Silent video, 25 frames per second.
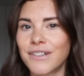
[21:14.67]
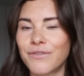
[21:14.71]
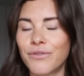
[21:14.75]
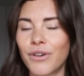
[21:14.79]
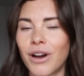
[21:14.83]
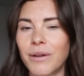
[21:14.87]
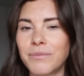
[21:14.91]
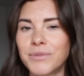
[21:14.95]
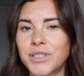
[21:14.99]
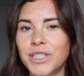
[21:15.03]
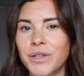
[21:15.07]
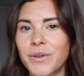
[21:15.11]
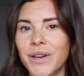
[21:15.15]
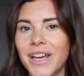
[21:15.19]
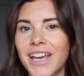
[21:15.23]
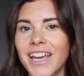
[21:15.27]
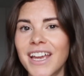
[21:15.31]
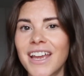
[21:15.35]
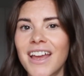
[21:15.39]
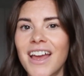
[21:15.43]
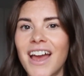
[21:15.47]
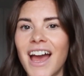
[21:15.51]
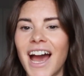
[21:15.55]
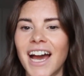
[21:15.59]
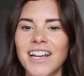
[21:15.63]
of what I'm
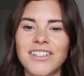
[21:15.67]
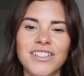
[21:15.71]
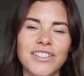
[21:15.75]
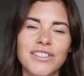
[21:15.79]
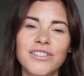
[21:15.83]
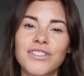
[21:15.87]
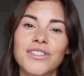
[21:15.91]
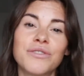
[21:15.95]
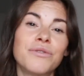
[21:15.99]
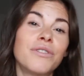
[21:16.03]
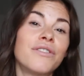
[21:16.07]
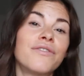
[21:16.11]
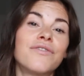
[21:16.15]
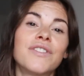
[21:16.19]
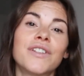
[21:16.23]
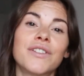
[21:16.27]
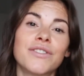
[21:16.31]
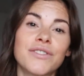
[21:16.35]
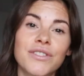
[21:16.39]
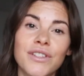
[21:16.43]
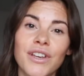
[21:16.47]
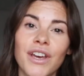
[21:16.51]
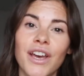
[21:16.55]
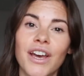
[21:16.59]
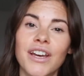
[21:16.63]
doing and just do what
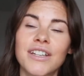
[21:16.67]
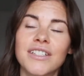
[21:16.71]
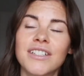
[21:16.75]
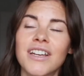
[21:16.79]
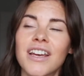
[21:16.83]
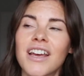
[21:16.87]
feels good,